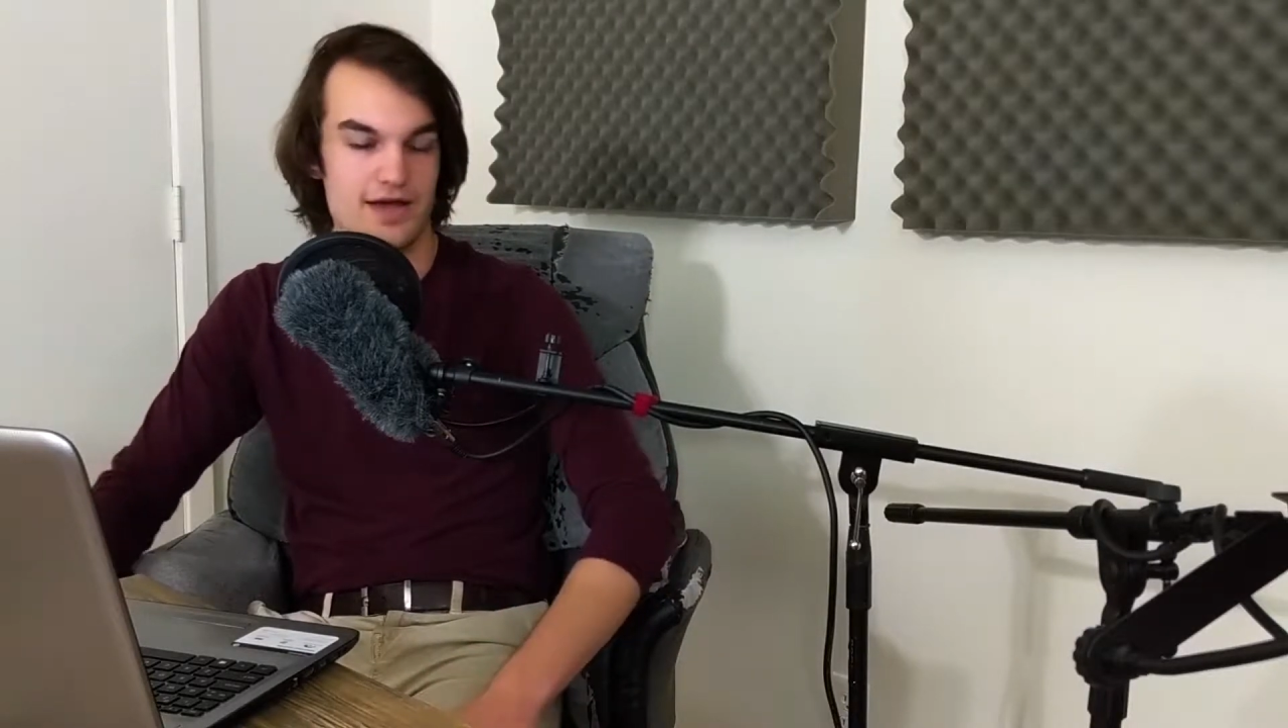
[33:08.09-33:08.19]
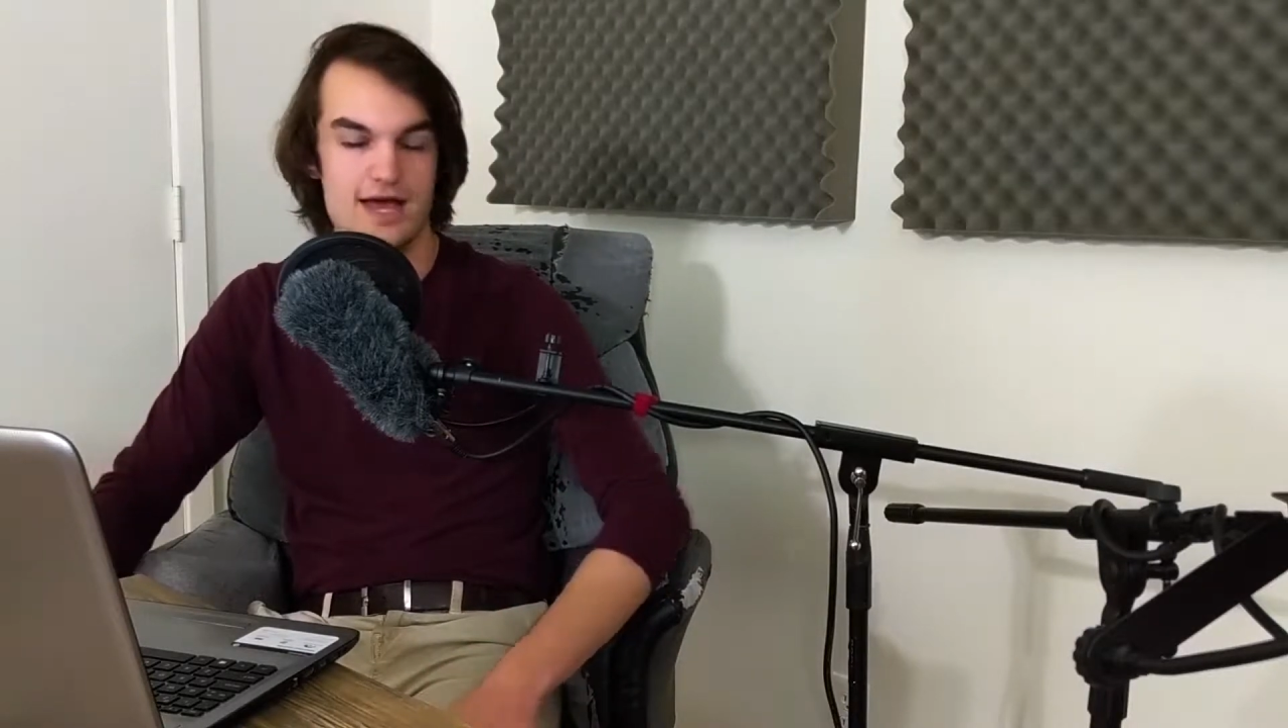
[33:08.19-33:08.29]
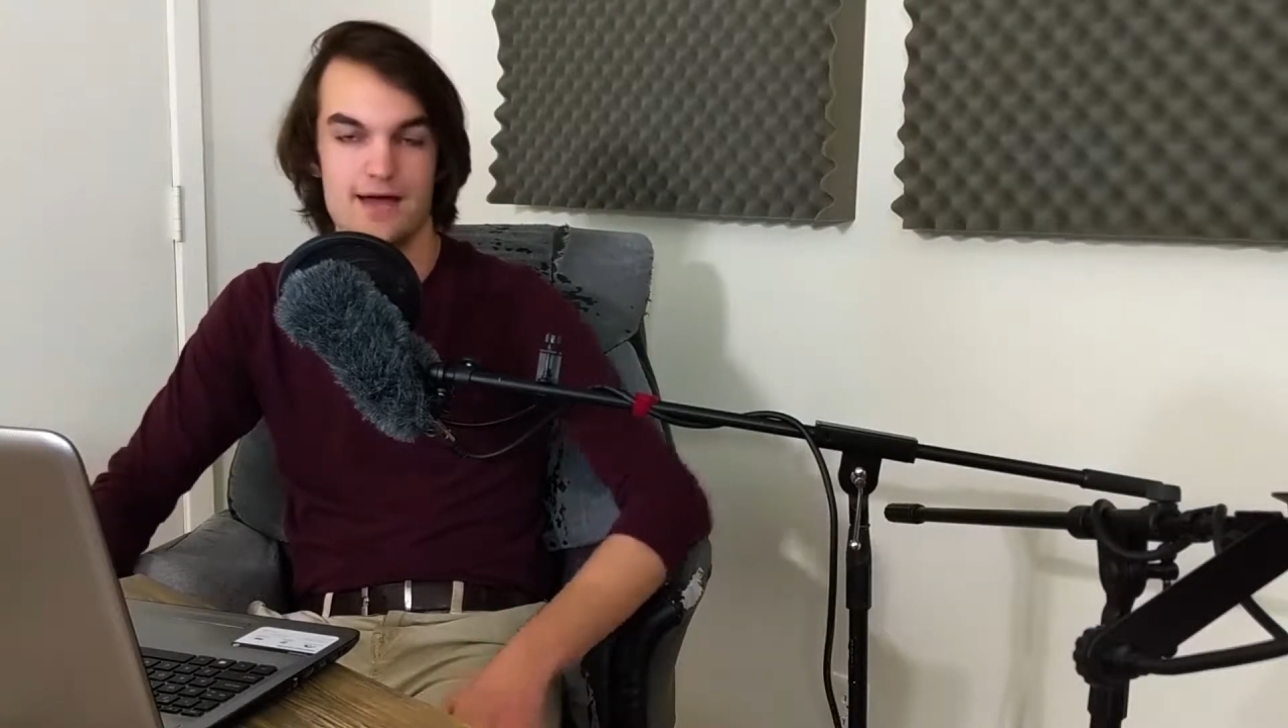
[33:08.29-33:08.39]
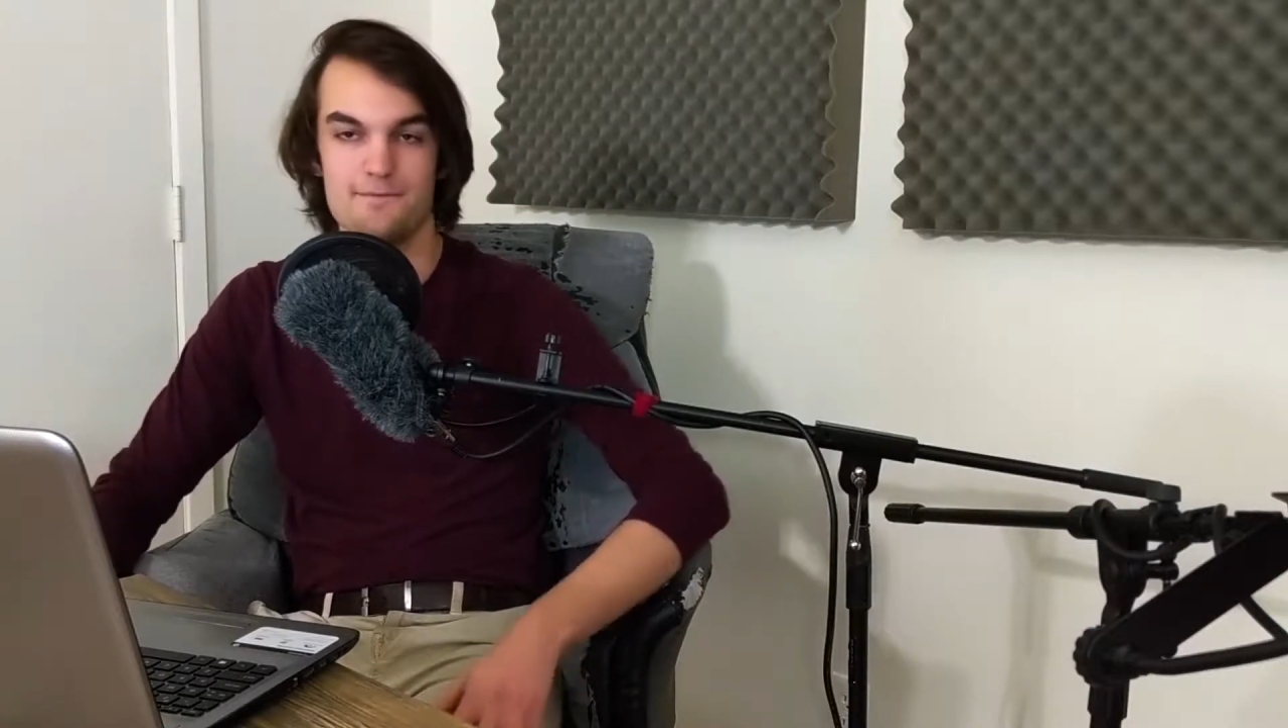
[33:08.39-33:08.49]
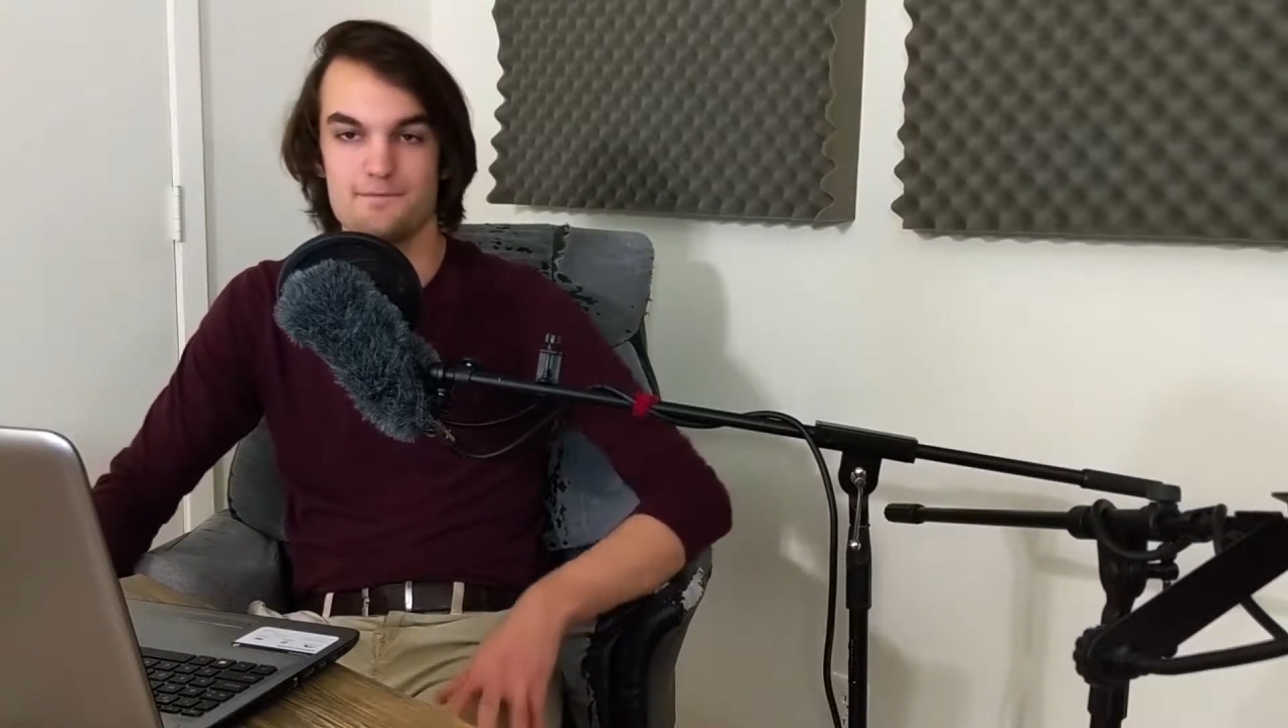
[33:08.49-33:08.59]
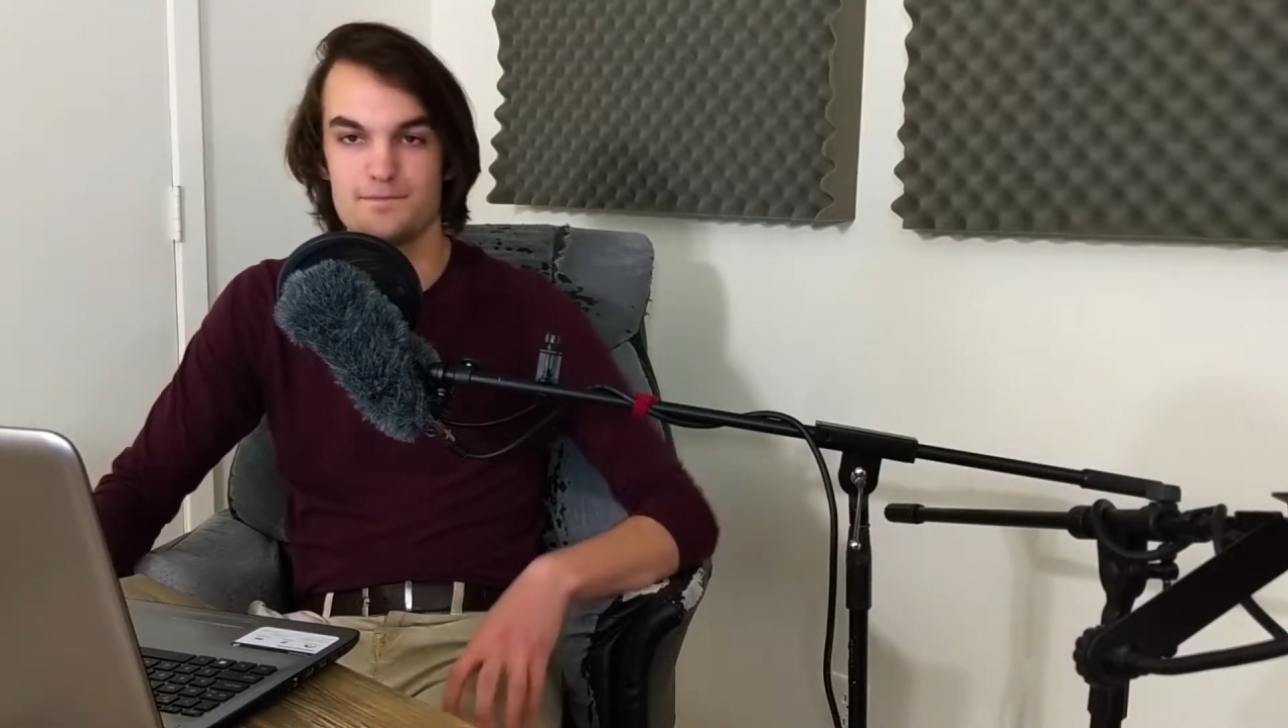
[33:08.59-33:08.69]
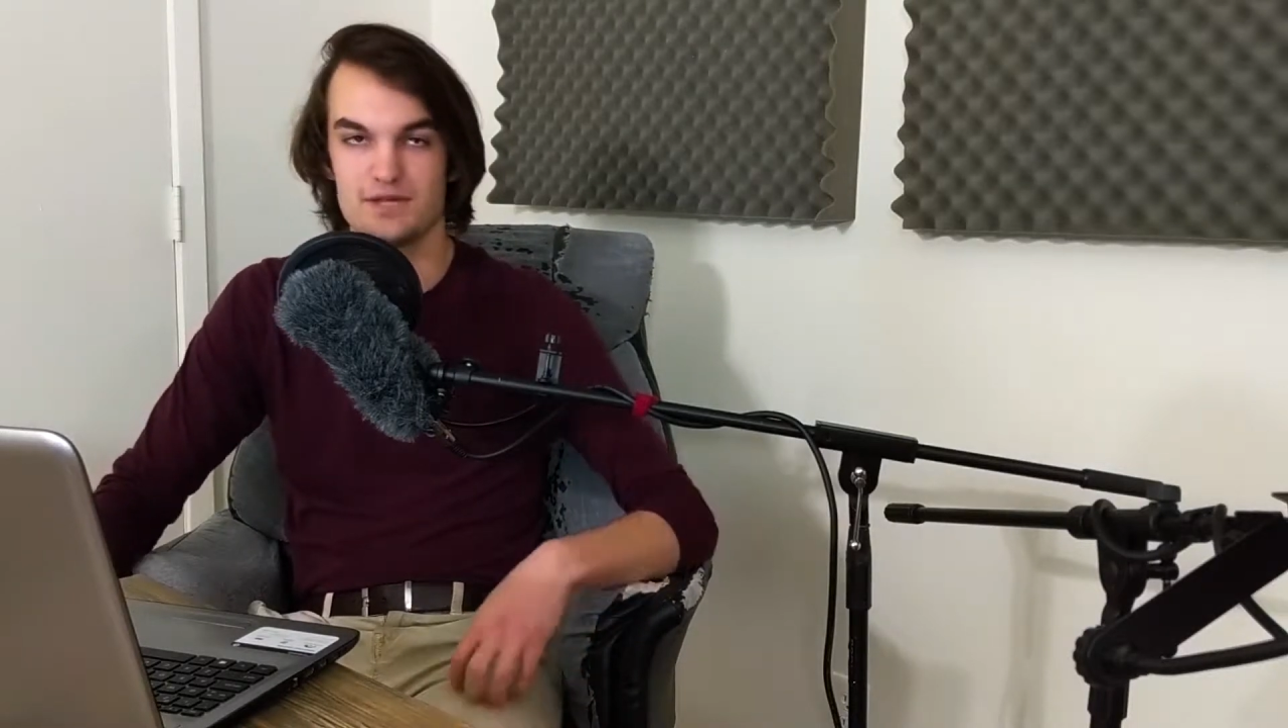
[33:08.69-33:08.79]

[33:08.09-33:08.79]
And